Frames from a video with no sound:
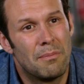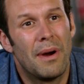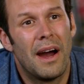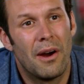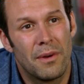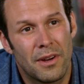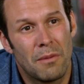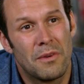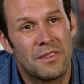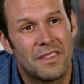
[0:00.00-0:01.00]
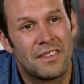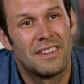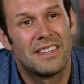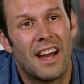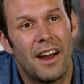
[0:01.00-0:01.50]
and powering almost this
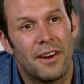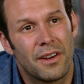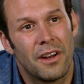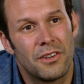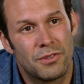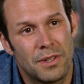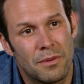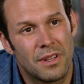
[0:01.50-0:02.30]
entire country